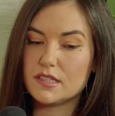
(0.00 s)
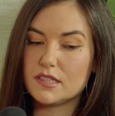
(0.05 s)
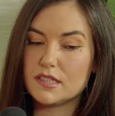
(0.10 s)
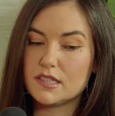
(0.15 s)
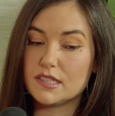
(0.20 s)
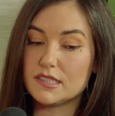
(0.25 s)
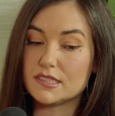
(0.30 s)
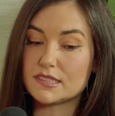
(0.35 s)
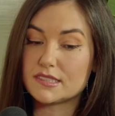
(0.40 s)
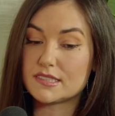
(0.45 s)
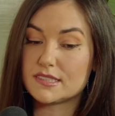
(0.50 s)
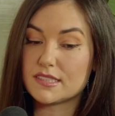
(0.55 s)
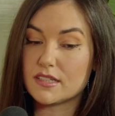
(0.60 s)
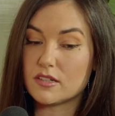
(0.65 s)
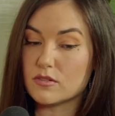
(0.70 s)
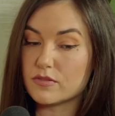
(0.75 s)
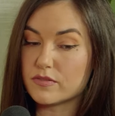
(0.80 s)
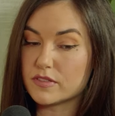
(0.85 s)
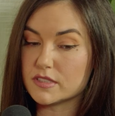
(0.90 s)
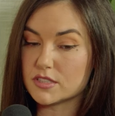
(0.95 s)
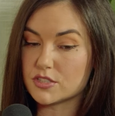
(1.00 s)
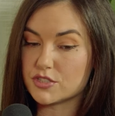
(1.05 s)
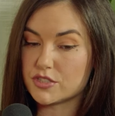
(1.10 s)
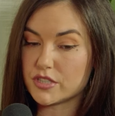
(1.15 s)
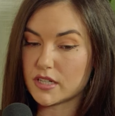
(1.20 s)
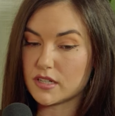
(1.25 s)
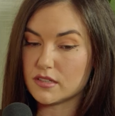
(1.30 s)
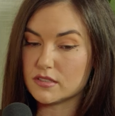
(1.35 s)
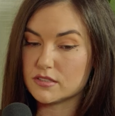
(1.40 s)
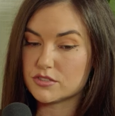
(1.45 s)
in itself is a
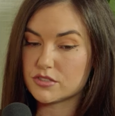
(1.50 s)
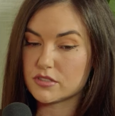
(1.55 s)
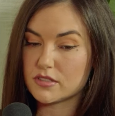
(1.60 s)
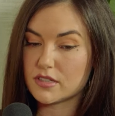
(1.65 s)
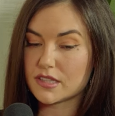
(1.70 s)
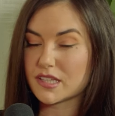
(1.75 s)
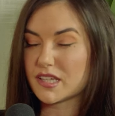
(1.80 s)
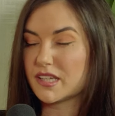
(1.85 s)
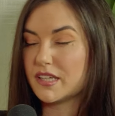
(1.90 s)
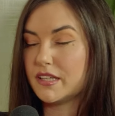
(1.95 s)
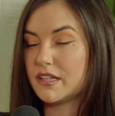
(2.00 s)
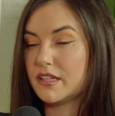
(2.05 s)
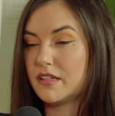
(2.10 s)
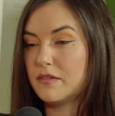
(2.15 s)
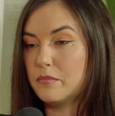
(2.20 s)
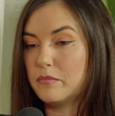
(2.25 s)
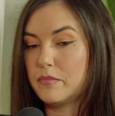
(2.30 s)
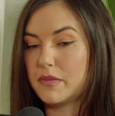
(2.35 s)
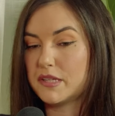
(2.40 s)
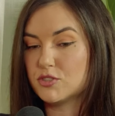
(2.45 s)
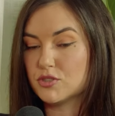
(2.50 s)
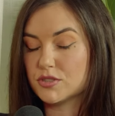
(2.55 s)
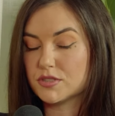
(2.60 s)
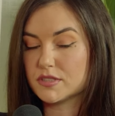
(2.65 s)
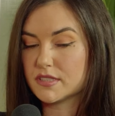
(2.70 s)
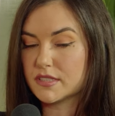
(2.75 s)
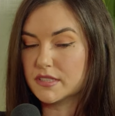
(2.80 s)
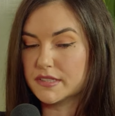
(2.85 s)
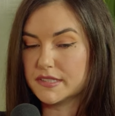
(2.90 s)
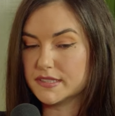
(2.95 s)
challenge. I think any major
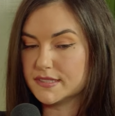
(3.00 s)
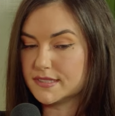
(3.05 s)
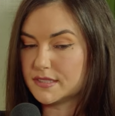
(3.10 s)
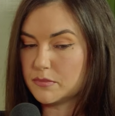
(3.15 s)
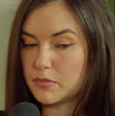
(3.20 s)
city is,